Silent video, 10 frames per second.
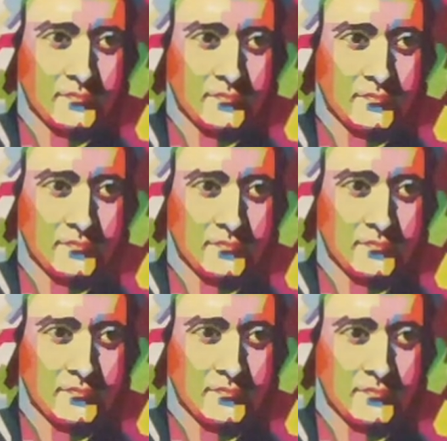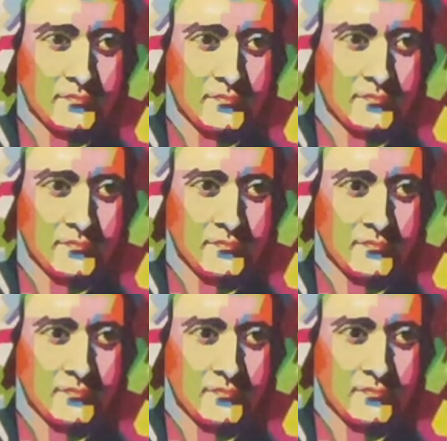
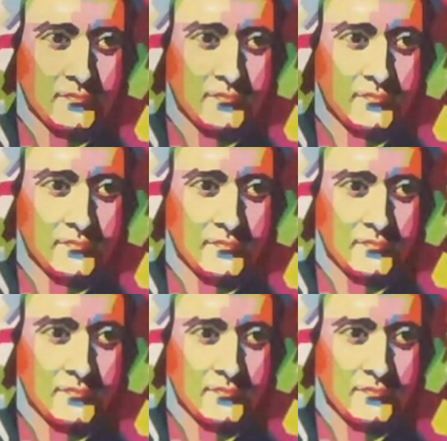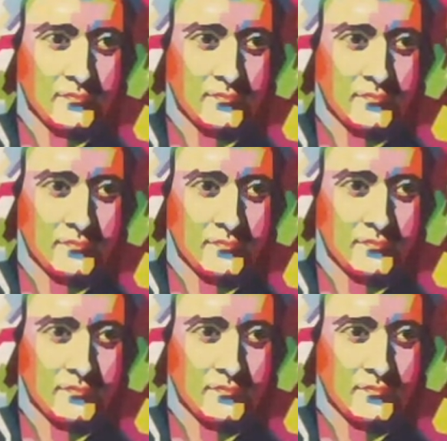
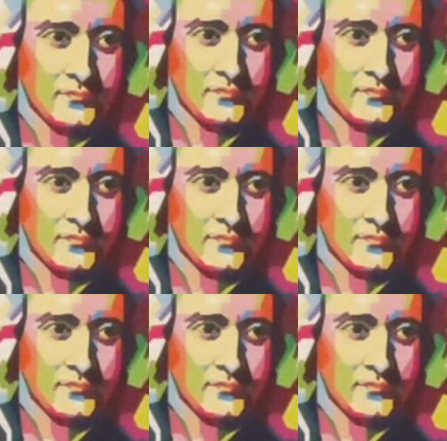(silent)